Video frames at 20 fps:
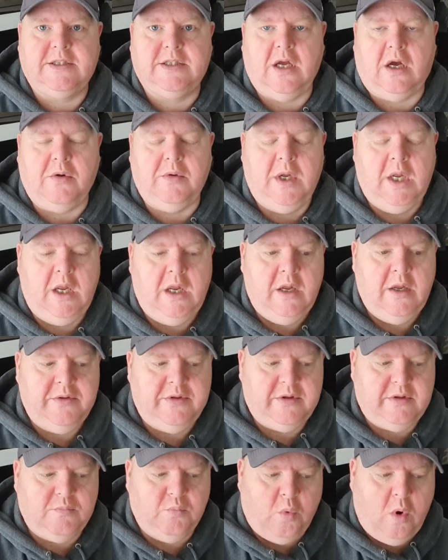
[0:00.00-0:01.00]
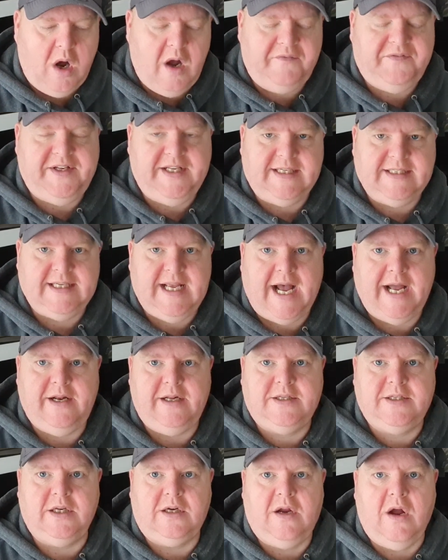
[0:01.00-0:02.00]
So what I've
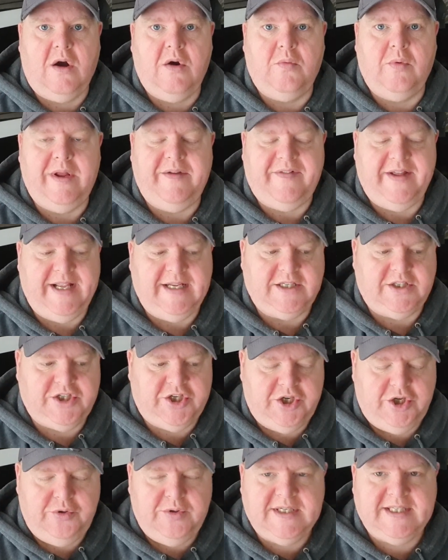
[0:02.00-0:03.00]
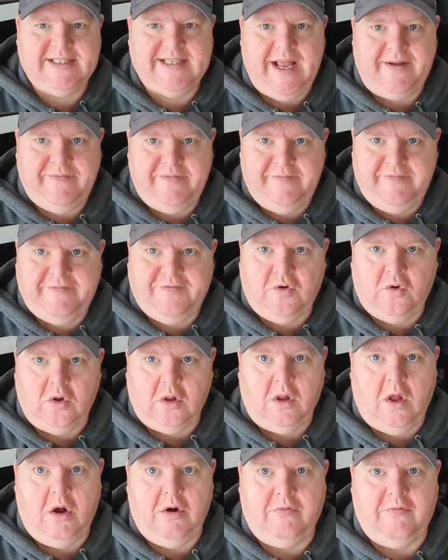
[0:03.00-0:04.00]
decided to go with is two 7-foot
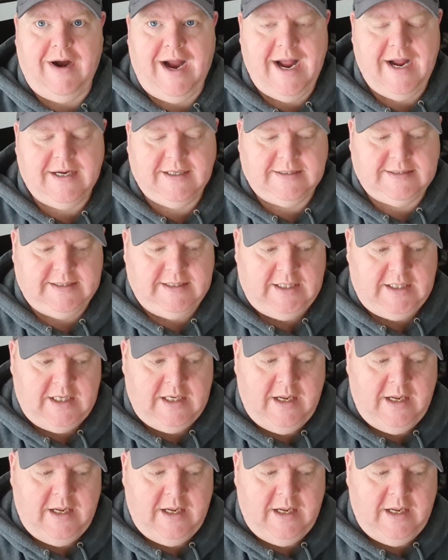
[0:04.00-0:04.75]
long racks